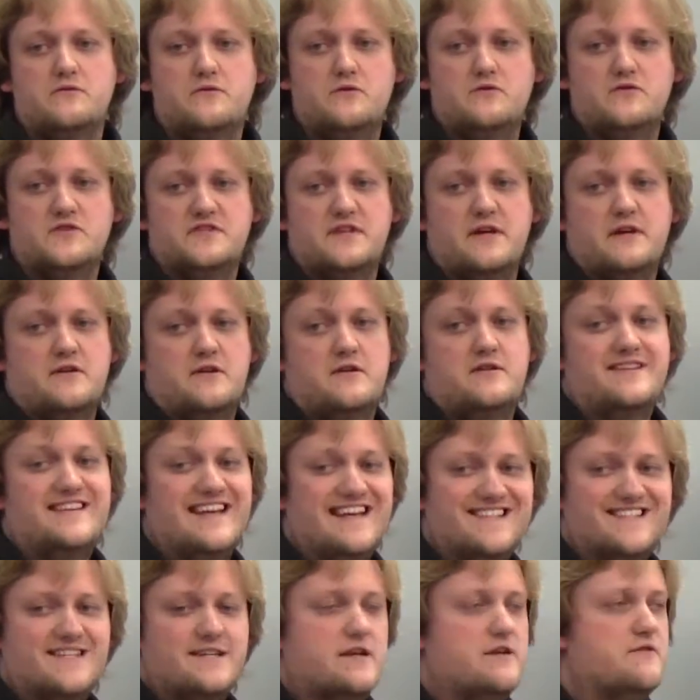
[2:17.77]
used
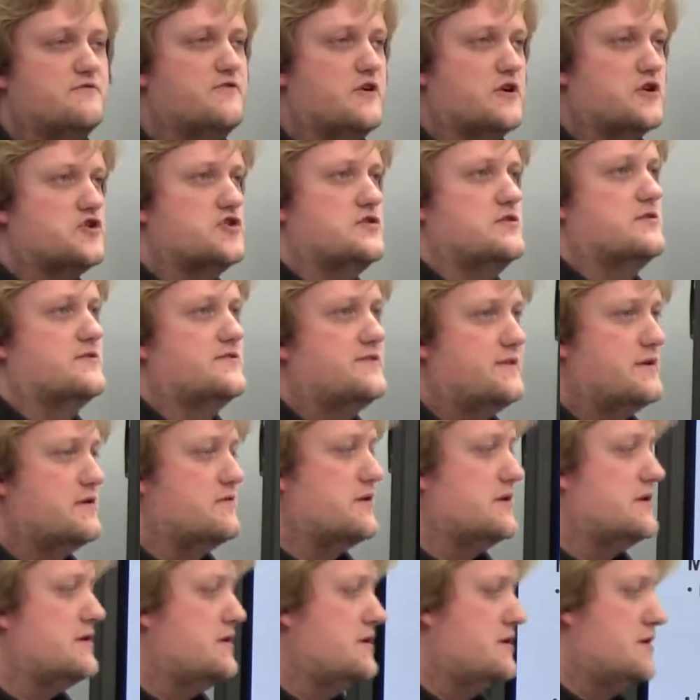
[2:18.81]
density functional
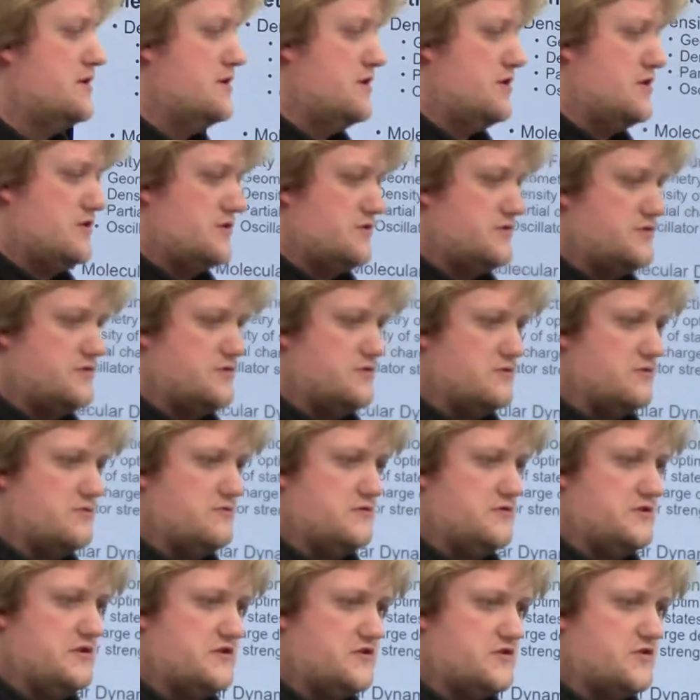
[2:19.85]
theory to
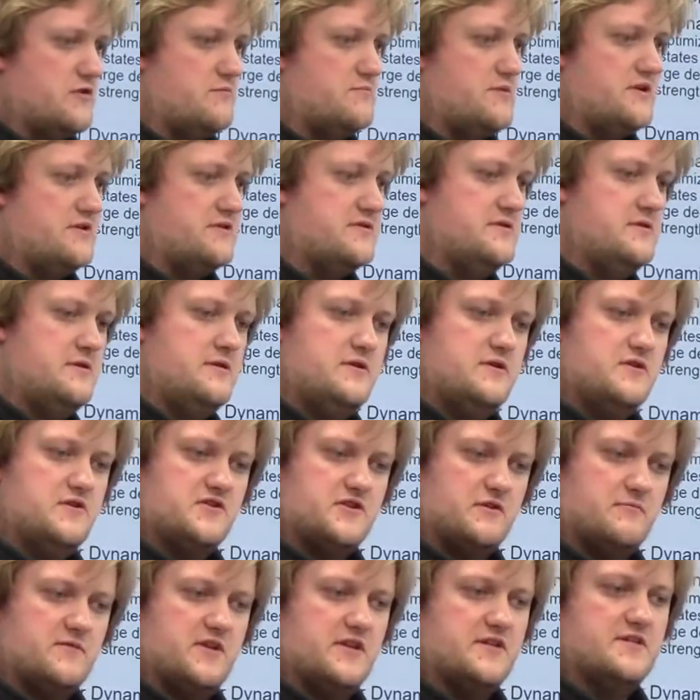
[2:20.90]
determine
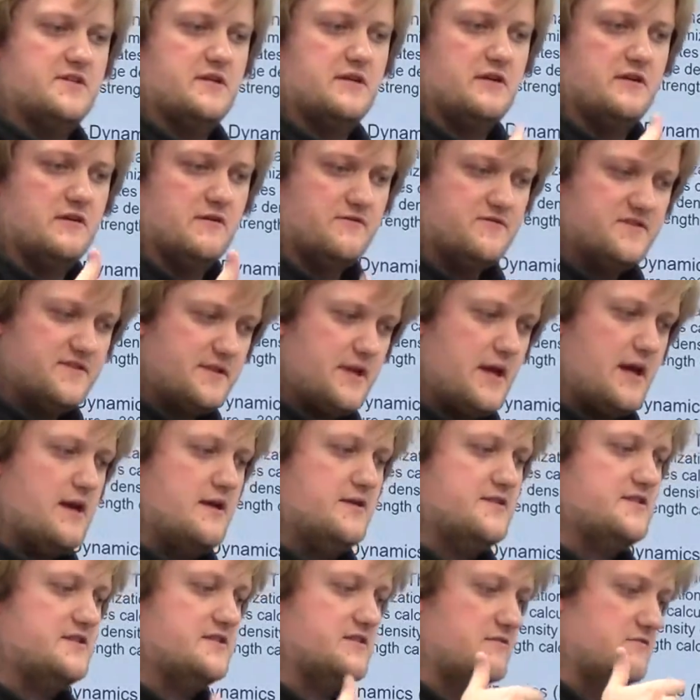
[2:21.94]
some density of
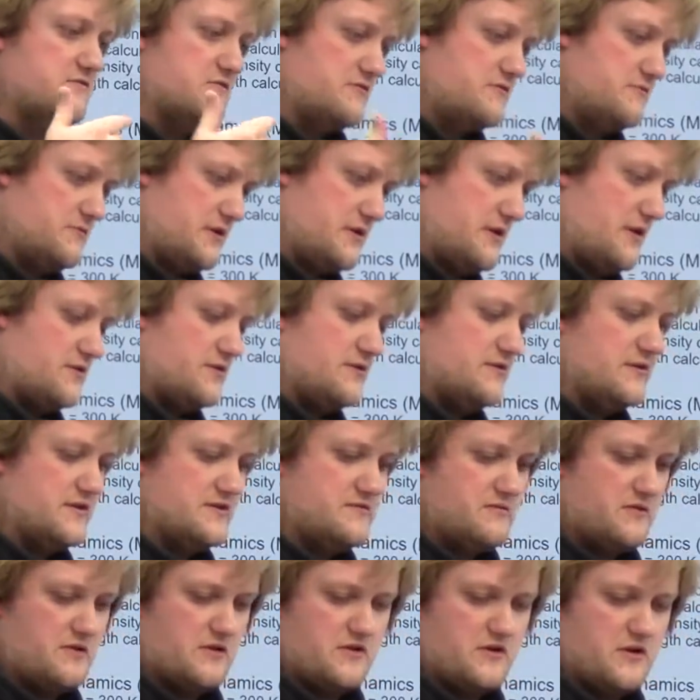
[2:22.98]
states and calculate
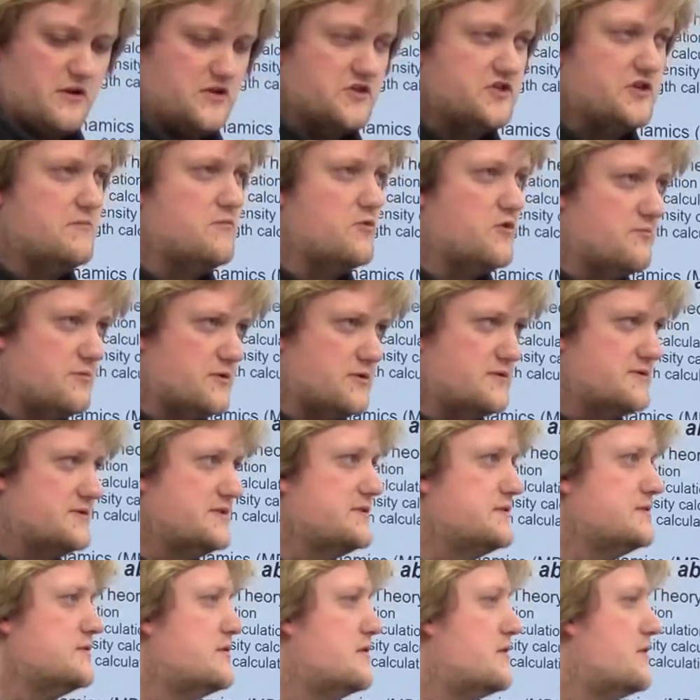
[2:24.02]
the Kampf-Chern
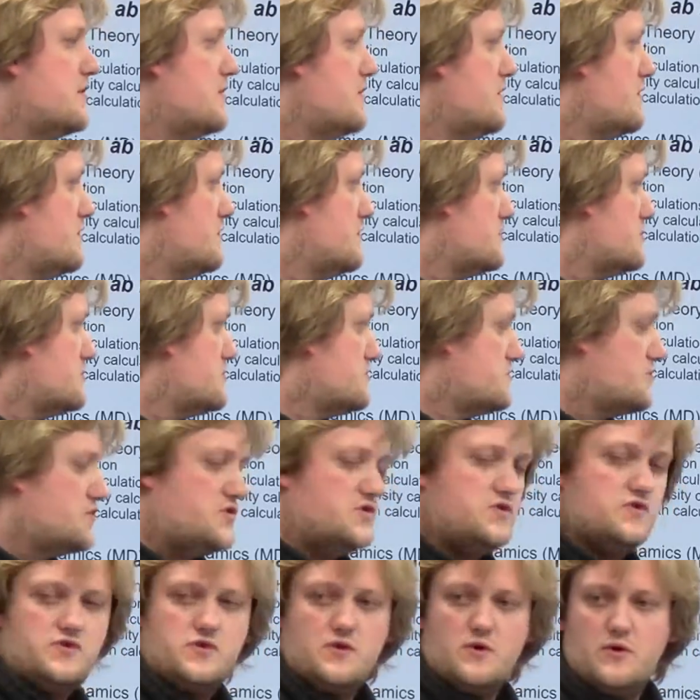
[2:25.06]
orbitals.
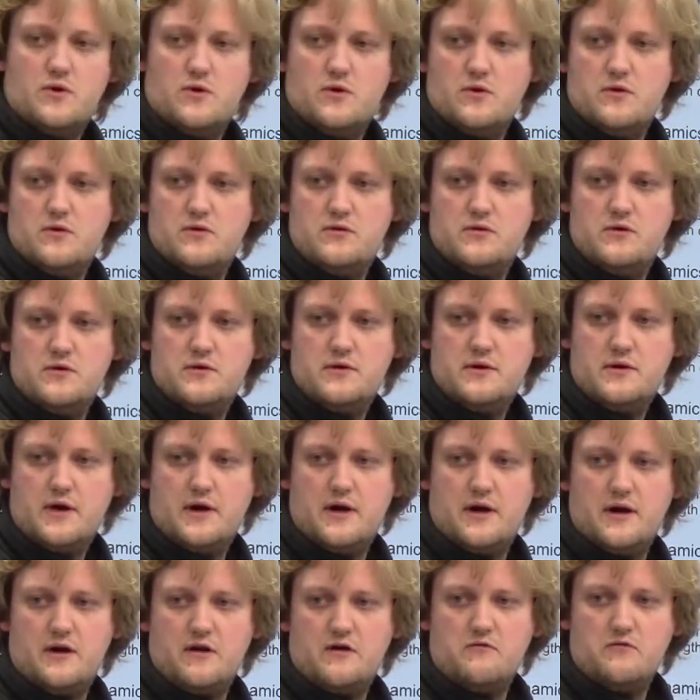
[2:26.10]
So,
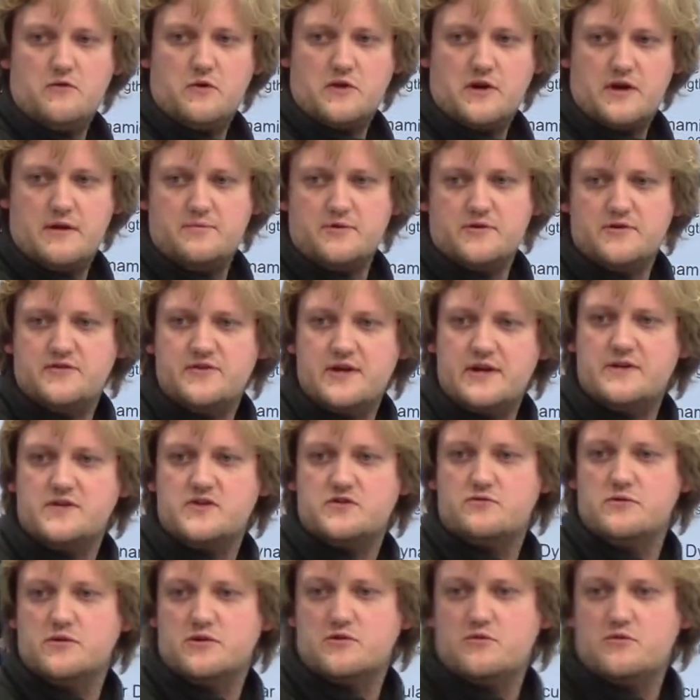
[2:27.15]
a couple things real